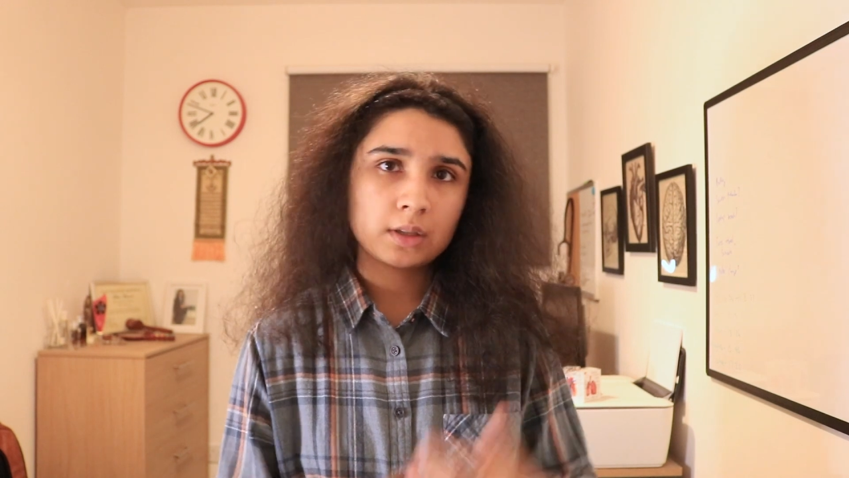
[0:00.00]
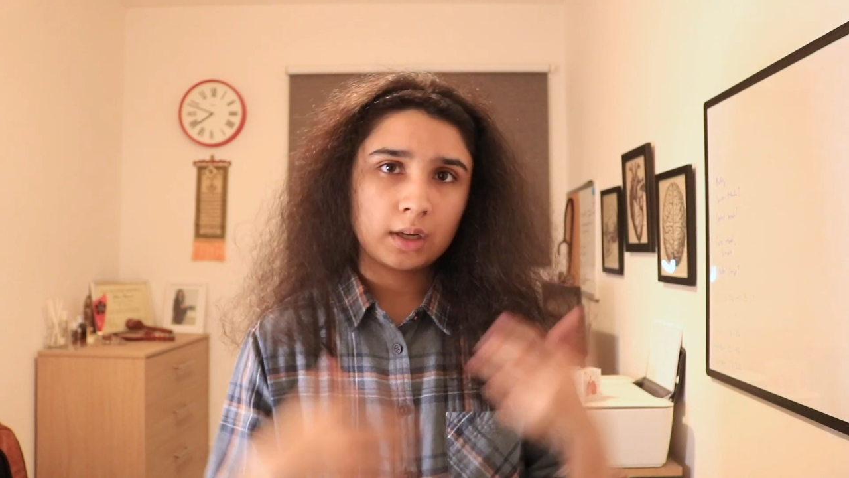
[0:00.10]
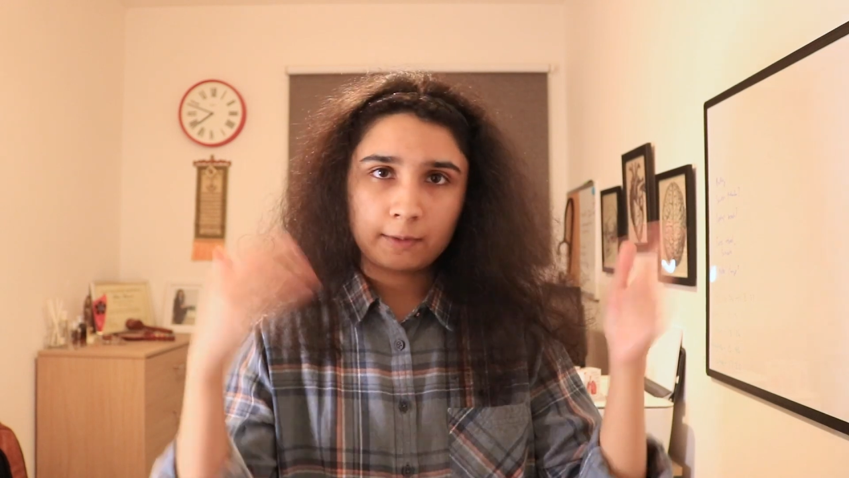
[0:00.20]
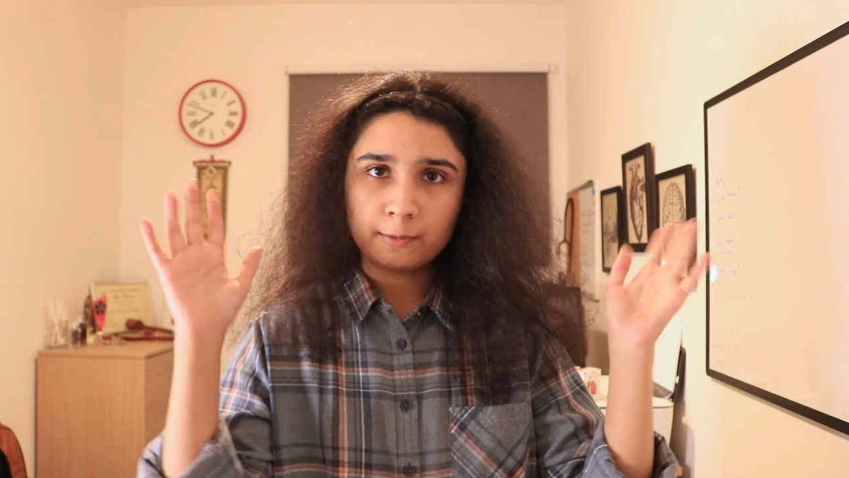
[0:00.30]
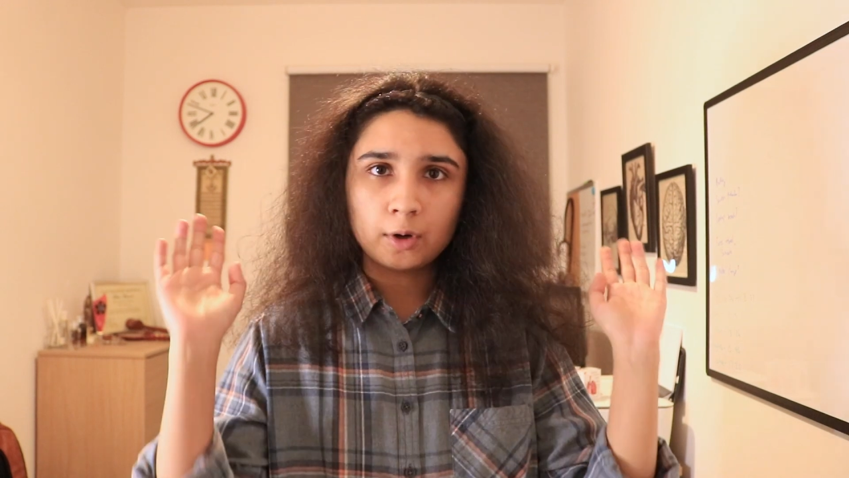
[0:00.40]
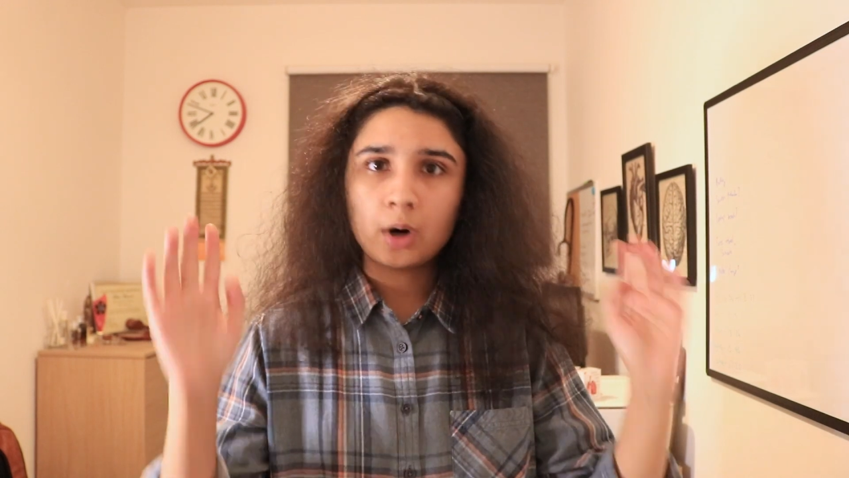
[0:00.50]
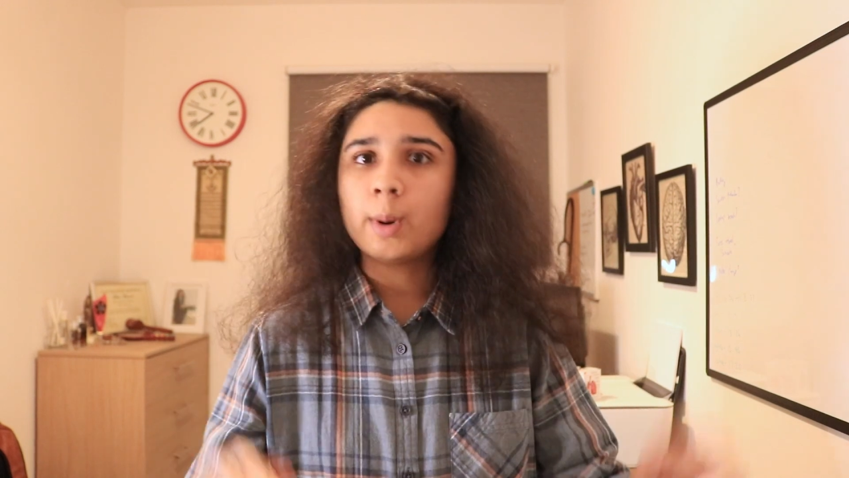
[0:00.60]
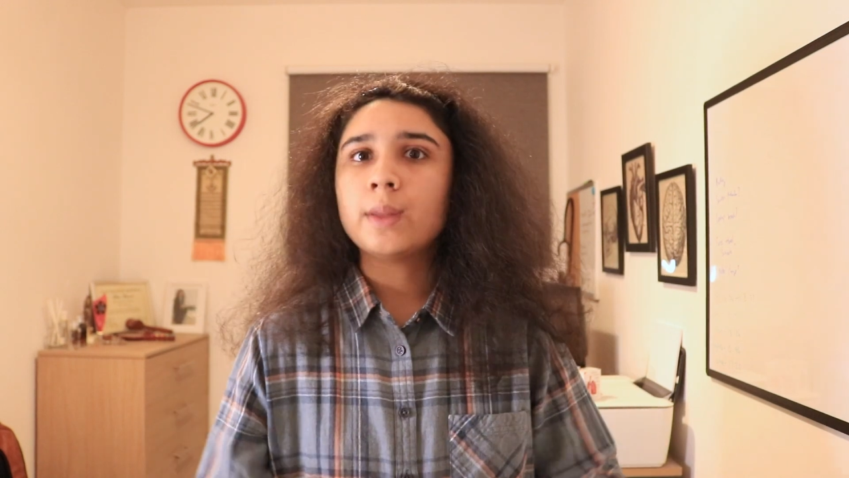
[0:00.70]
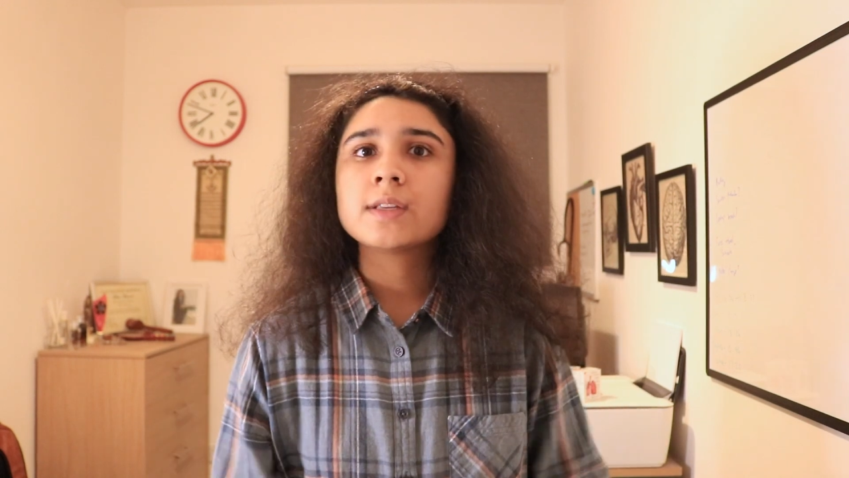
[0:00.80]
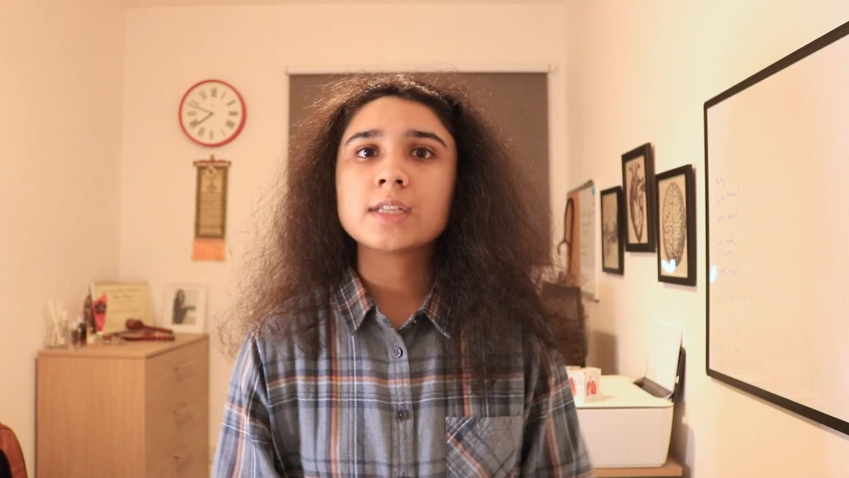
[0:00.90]
I kind of forgot
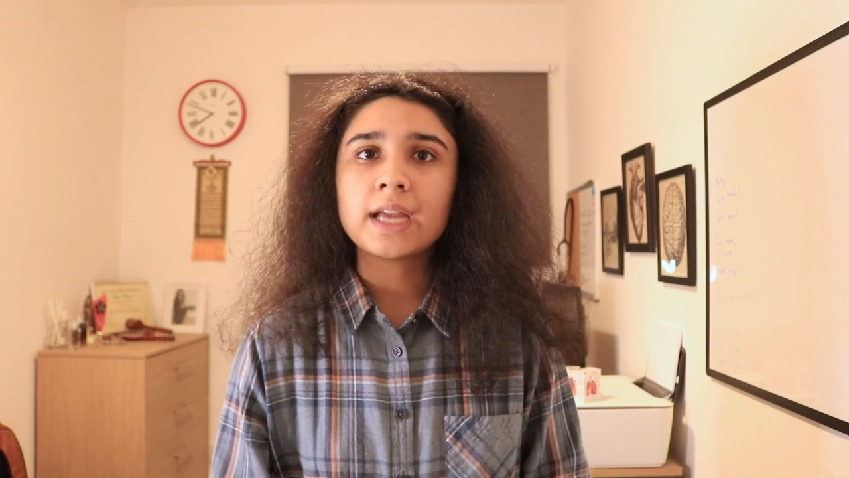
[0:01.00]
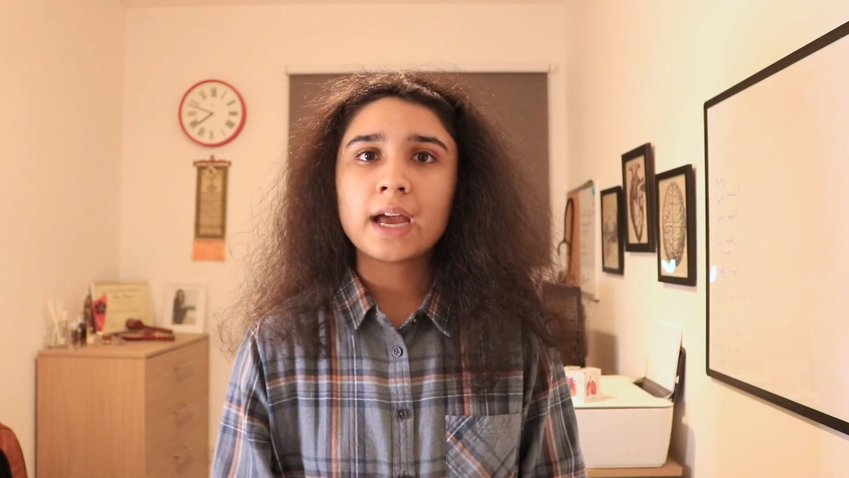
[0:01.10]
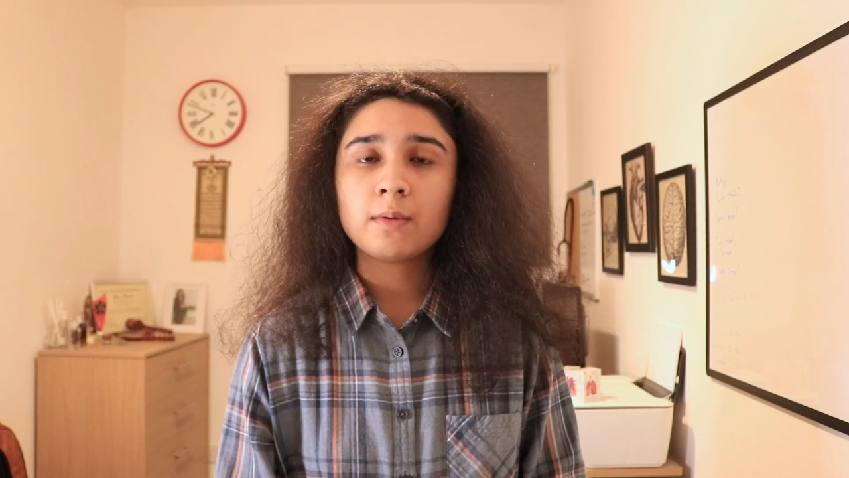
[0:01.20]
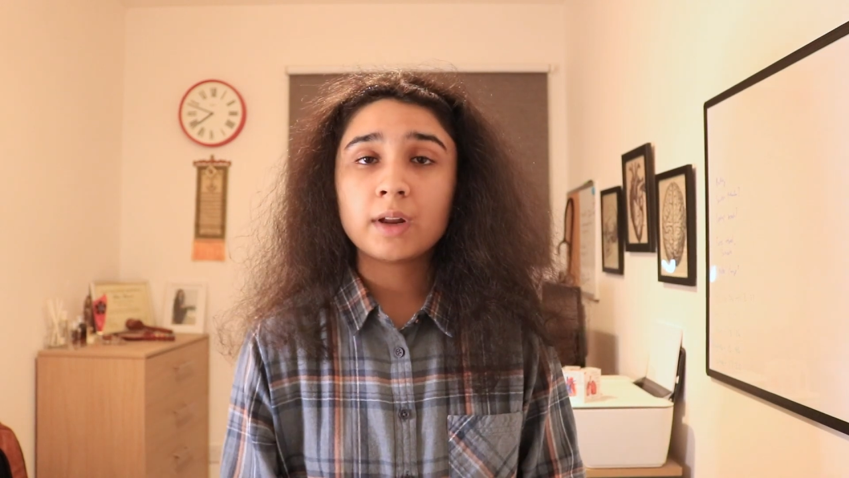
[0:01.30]
about this again.